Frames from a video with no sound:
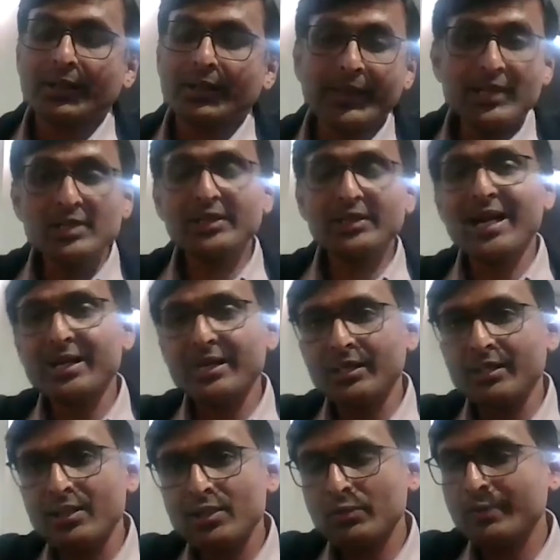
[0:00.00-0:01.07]
risk
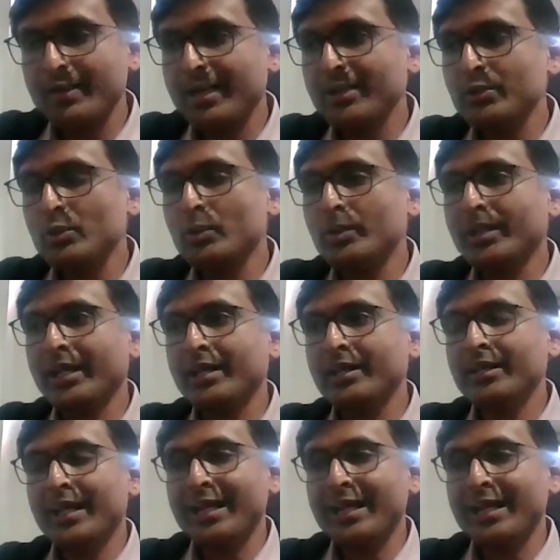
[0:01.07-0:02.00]
analyst where you can